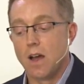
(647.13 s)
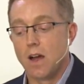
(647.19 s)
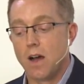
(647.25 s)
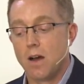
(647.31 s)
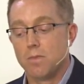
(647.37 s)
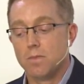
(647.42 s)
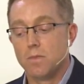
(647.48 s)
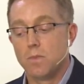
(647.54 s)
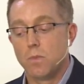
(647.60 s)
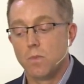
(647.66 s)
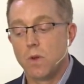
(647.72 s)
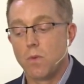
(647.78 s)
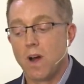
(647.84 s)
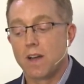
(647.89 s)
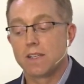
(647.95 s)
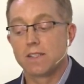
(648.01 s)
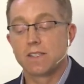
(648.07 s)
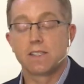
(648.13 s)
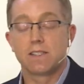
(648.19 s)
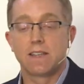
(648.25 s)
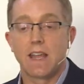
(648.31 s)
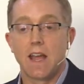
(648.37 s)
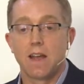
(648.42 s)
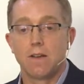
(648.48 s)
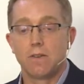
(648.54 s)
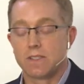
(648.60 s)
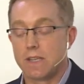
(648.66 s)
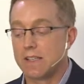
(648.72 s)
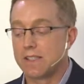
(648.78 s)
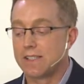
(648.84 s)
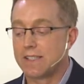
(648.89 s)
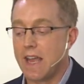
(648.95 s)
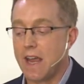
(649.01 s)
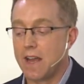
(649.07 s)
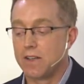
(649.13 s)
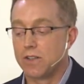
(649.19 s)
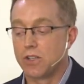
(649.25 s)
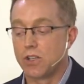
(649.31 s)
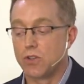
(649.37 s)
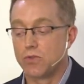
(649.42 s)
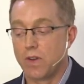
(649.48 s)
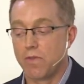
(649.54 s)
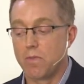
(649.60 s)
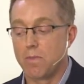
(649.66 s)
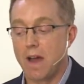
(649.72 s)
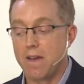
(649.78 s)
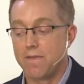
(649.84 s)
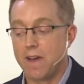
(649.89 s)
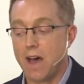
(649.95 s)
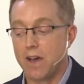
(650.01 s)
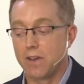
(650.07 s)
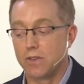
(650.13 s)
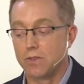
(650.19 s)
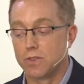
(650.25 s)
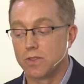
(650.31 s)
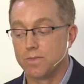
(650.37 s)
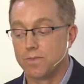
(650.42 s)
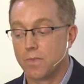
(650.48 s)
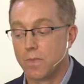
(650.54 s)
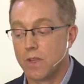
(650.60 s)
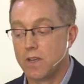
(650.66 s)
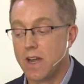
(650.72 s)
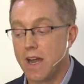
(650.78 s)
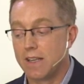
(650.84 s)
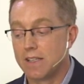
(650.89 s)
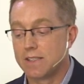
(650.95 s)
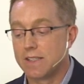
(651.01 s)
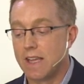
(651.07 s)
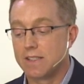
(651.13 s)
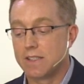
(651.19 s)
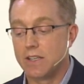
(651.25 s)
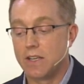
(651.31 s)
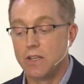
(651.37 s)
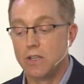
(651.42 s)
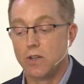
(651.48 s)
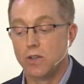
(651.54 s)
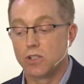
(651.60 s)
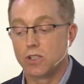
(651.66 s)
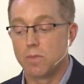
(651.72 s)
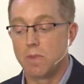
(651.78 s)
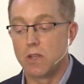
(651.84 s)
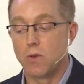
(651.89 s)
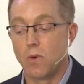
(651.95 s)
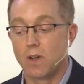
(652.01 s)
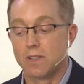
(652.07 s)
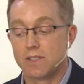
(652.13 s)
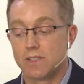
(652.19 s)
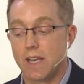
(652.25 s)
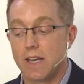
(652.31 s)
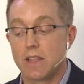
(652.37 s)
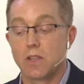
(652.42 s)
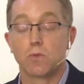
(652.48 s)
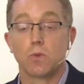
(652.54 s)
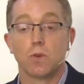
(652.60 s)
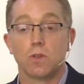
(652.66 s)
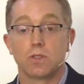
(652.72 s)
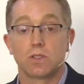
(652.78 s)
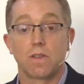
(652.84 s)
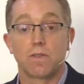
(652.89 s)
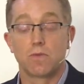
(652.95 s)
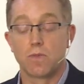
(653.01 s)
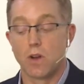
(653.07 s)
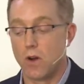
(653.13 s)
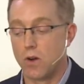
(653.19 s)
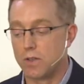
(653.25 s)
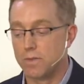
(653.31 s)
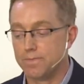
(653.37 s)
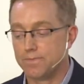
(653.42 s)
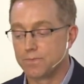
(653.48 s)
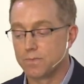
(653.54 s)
Um, we want to set standards that are driven by values. The United States and EU should be the ones setting the rules of the road,